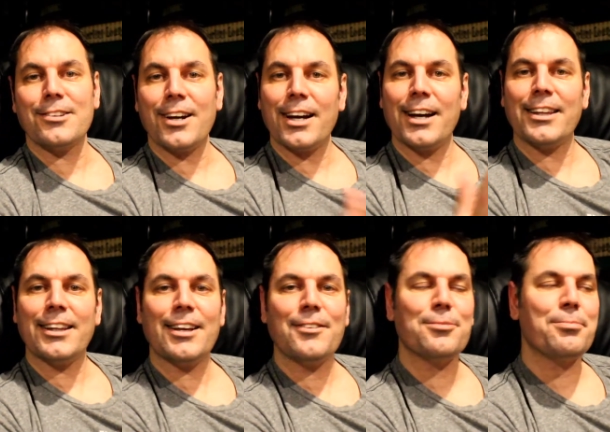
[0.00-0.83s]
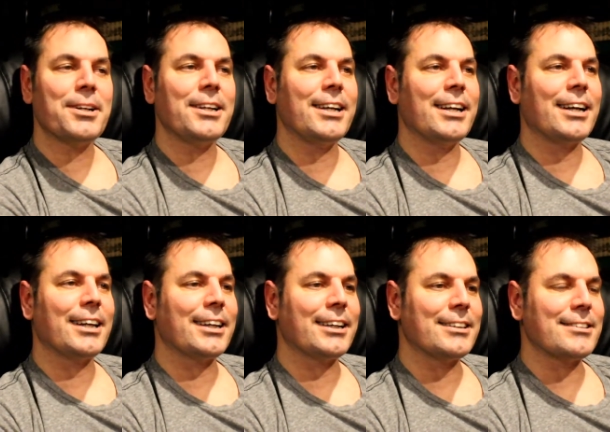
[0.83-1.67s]
So I, I thought that was pretty neat. I
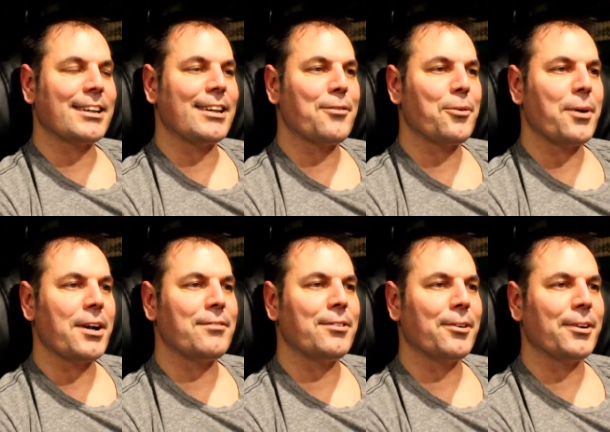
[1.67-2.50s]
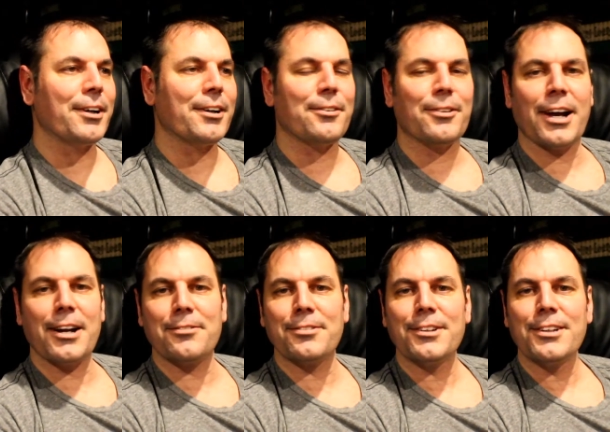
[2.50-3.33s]
like it's a clever way of doing it,
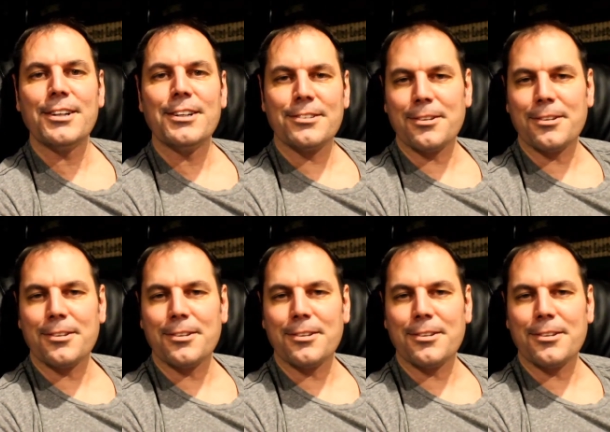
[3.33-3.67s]
creative,